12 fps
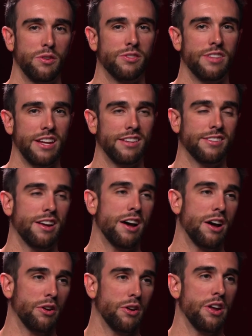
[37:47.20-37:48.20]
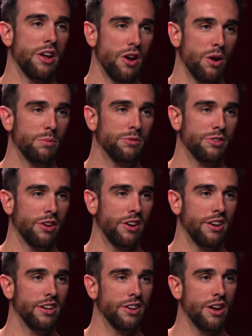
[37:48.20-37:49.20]
things that aren't going to help. So,
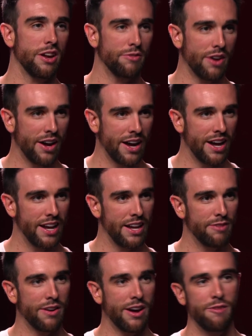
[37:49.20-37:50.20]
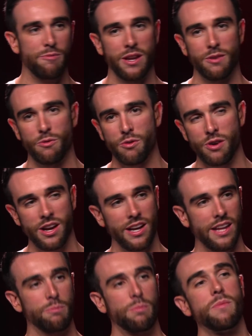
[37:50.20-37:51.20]
if I've been
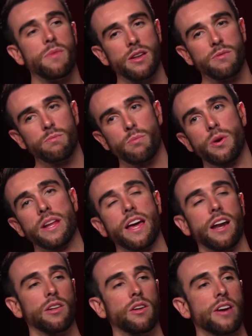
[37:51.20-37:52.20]
really putting out a lot